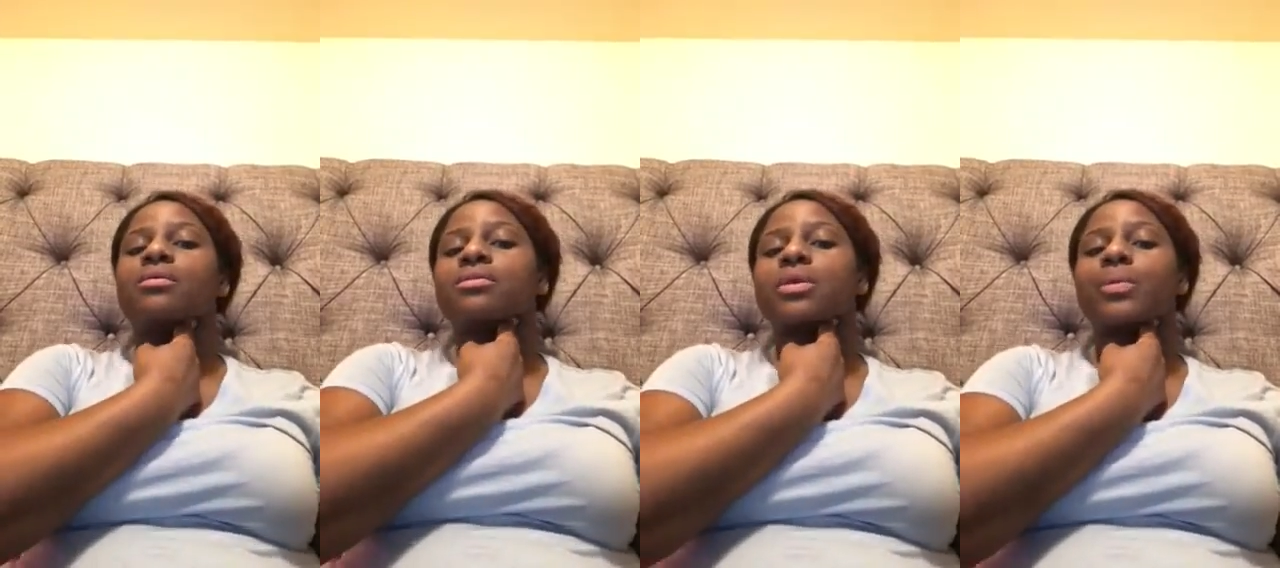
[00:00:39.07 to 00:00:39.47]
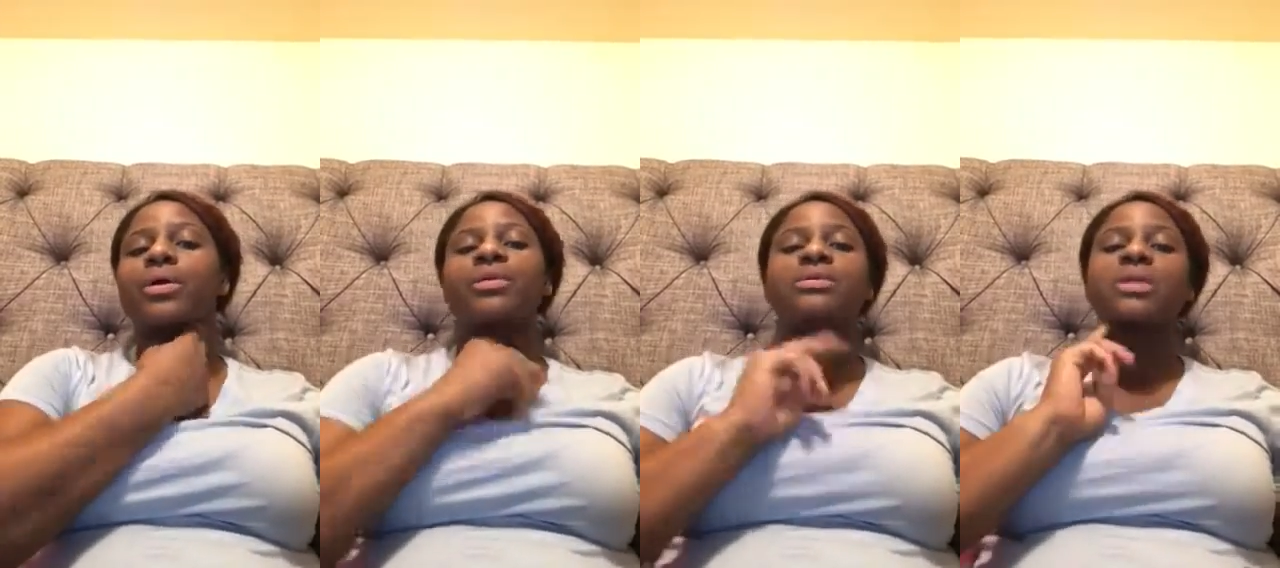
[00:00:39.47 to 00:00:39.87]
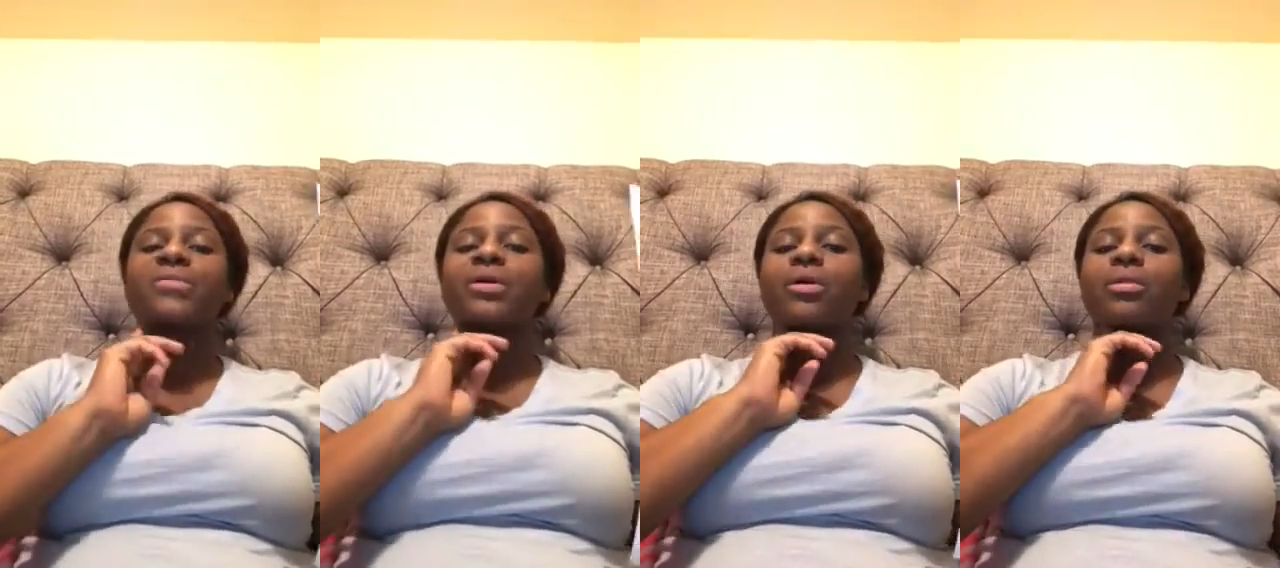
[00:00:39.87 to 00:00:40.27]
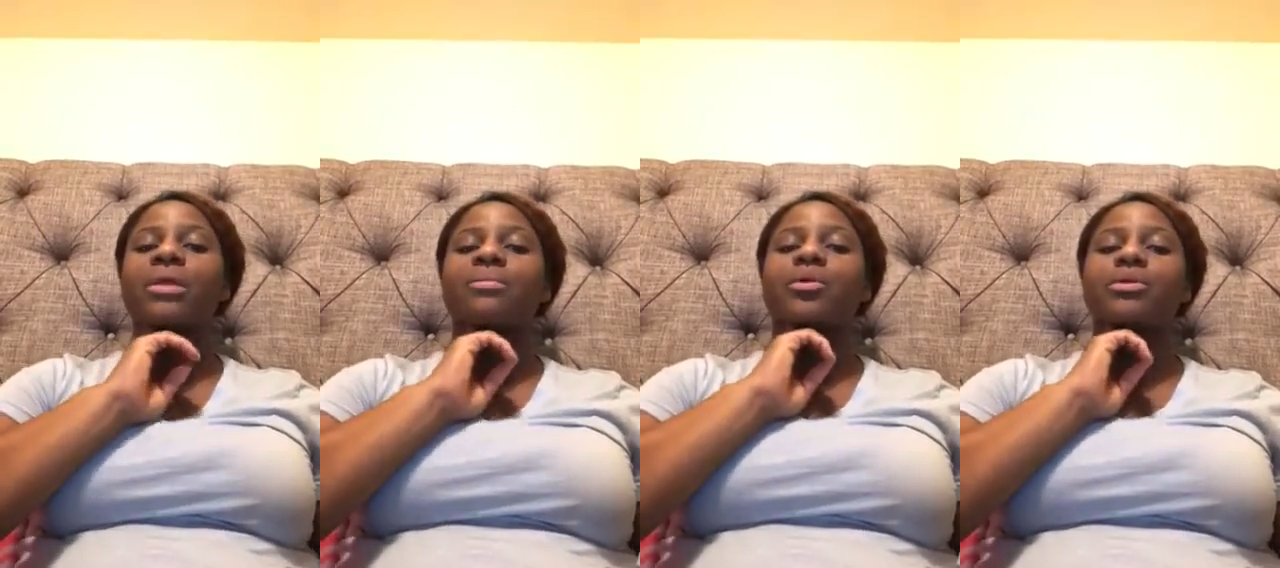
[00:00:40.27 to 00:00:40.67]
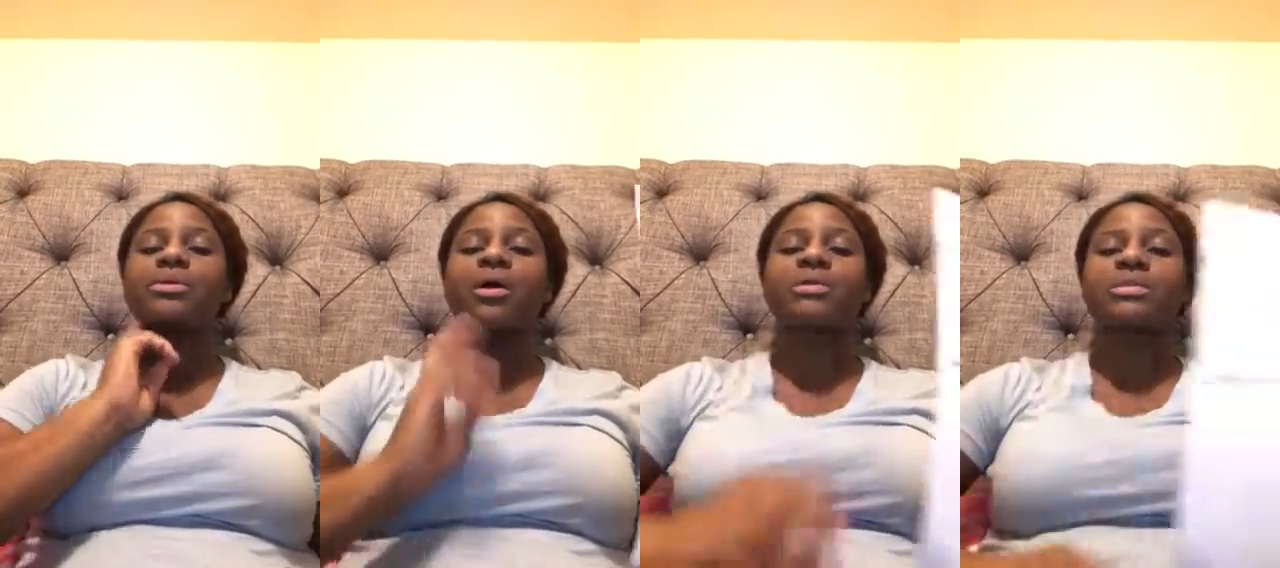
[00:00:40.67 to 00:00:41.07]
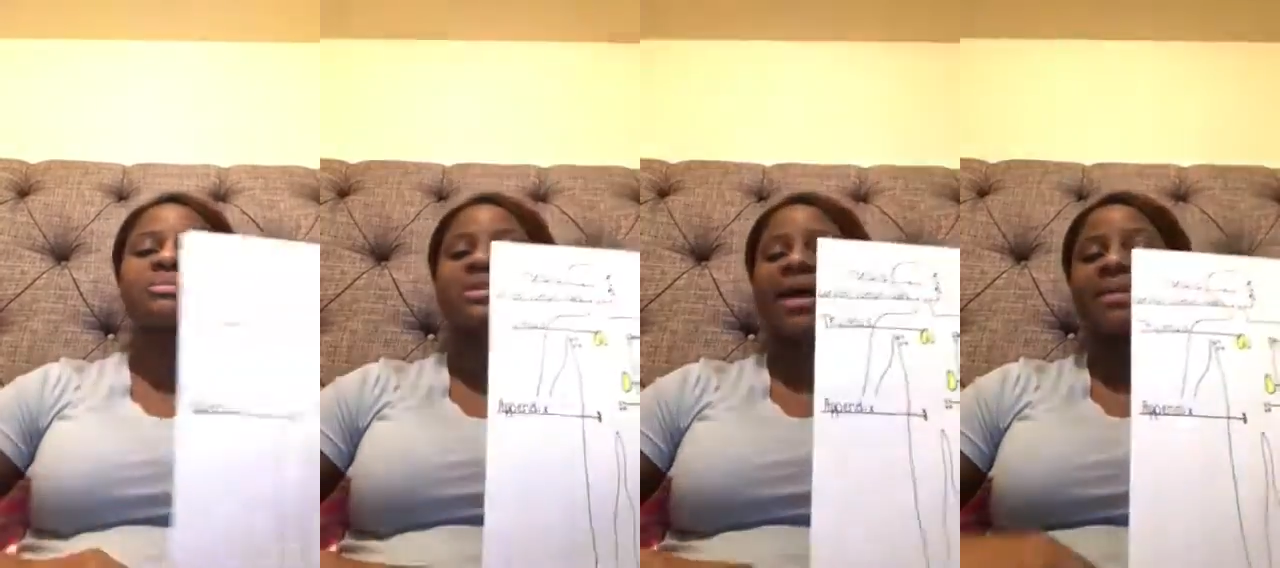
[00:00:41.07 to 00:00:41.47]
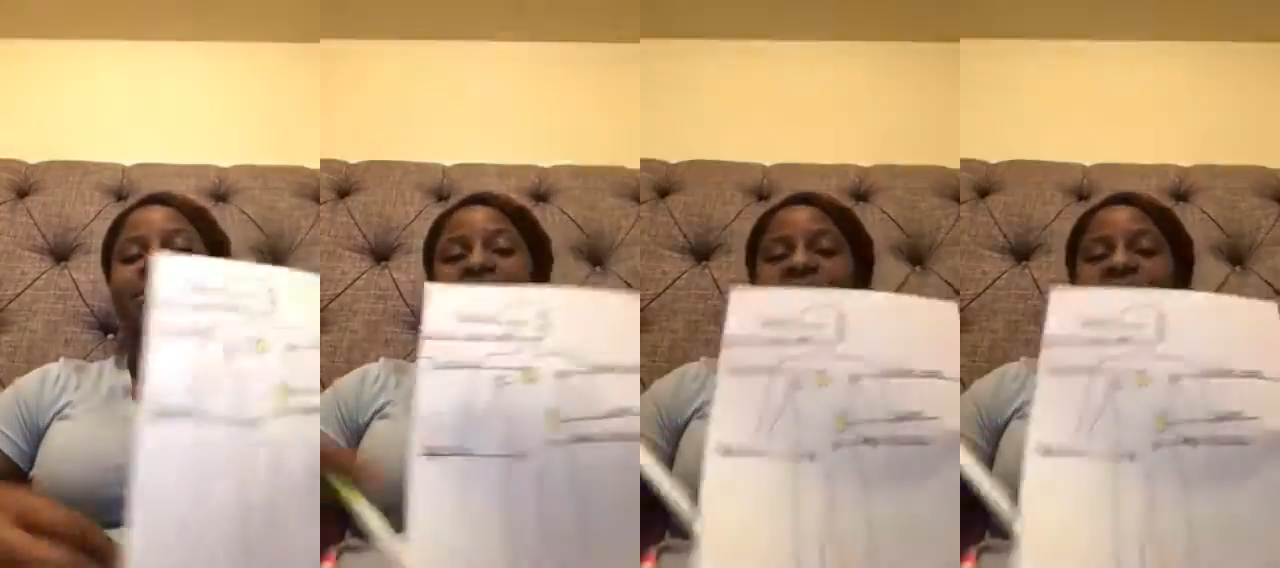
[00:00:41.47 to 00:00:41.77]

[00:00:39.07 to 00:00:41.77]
So where the cervical lymph nodes are. Sometimes a